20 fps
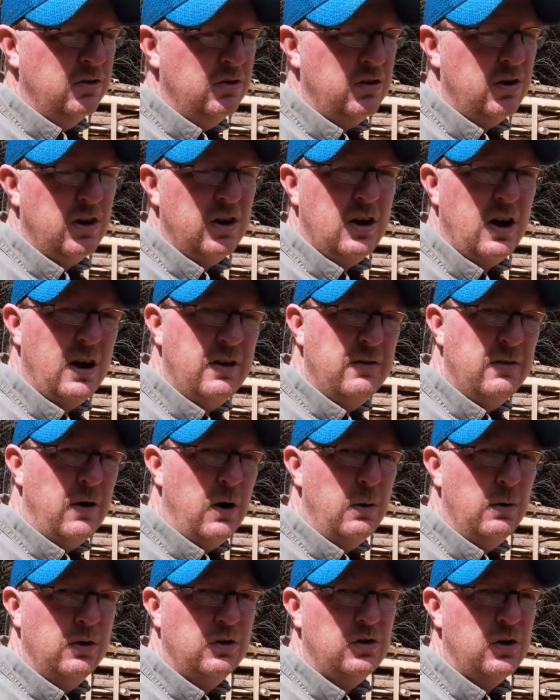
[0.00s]
it's kind of
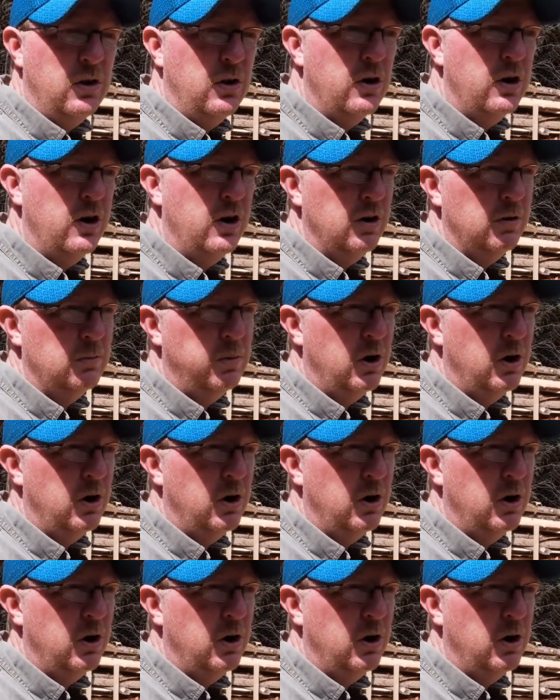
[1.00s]
always a learning